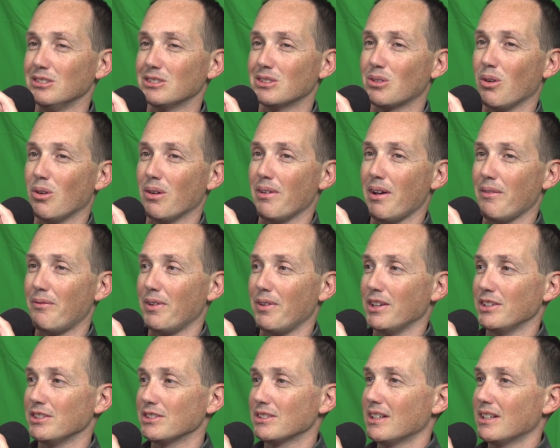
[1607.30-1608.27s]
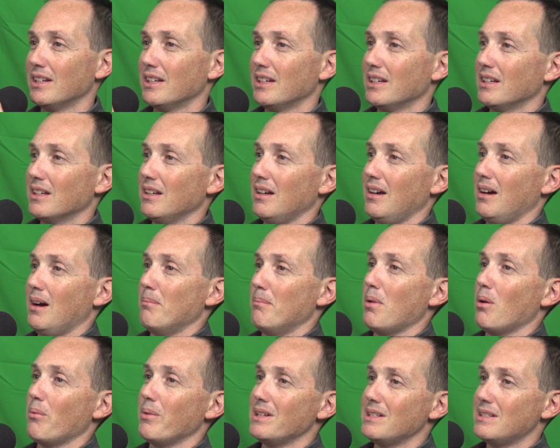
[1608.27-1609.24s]
Lou's Corvette finished.
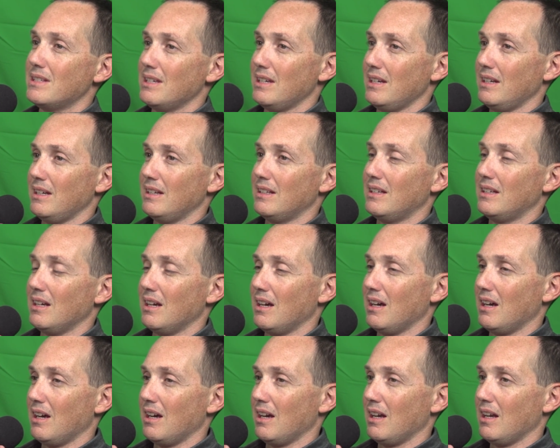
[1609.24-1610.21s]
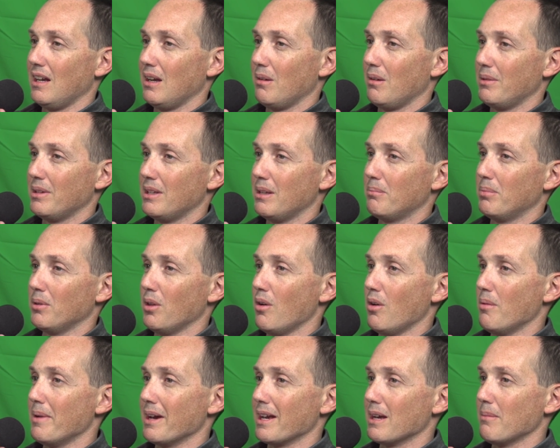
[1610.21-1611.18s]
But we did
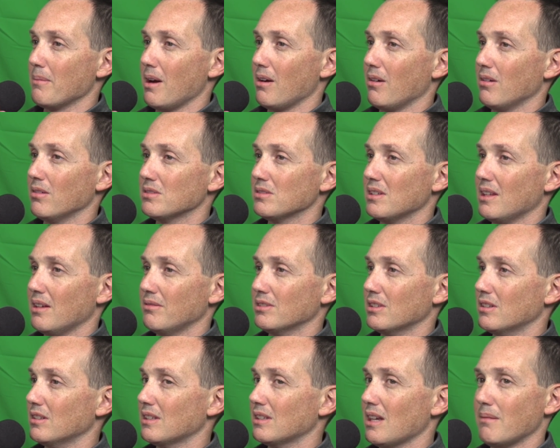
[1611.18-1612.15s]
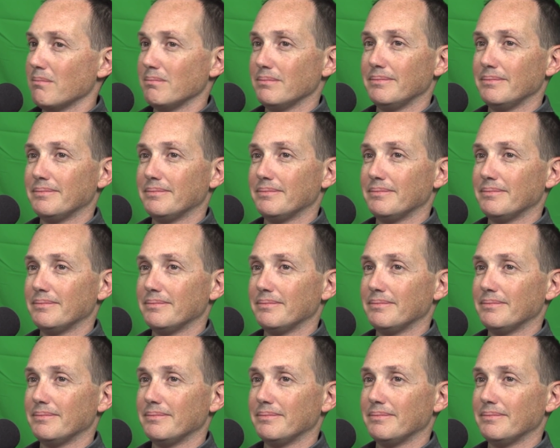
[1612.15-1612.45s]
blow up my Camaro, so that was a good time.